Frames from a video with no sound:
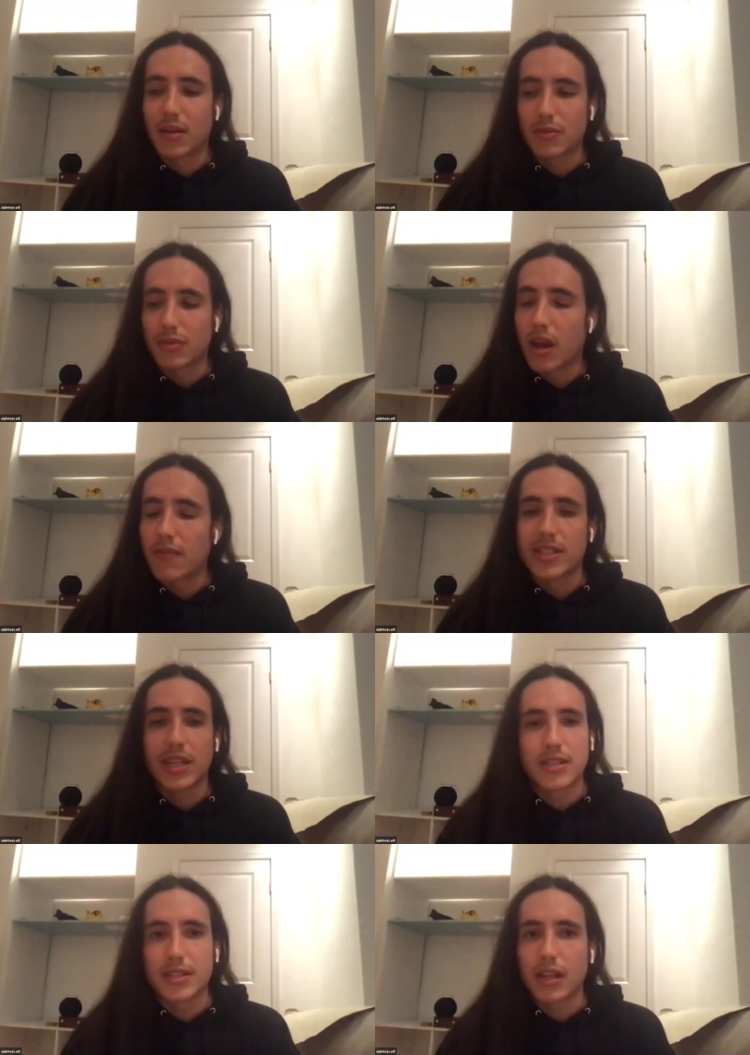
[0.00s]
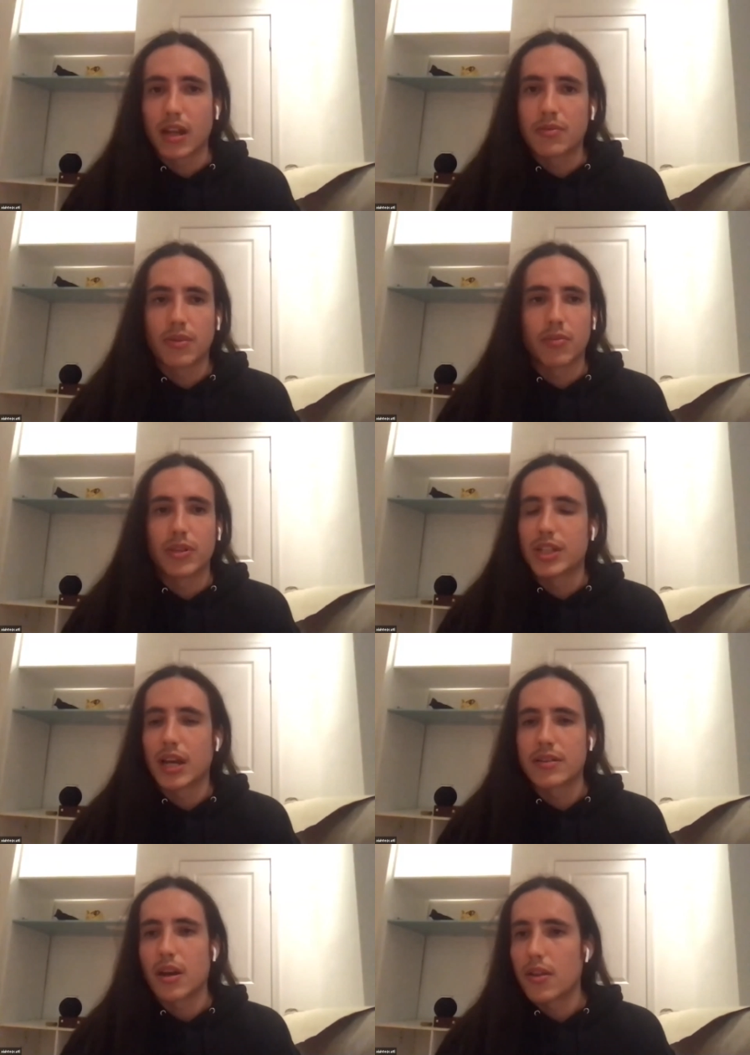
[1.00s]
comes with conversations it comes with
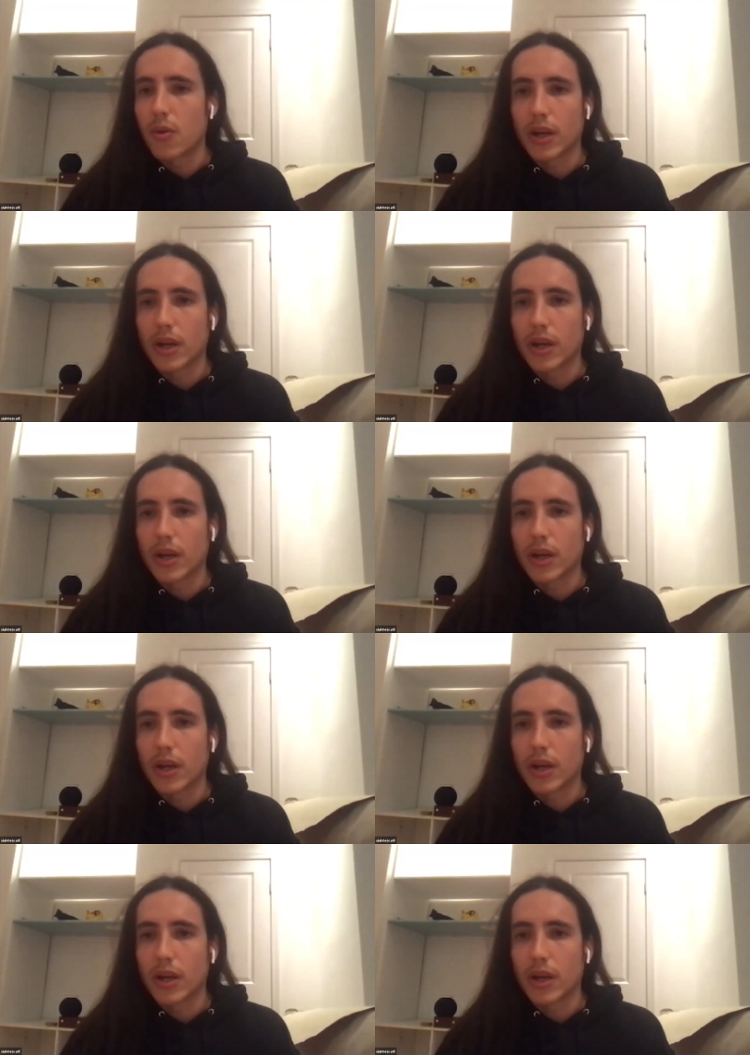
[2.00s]
reaching out to other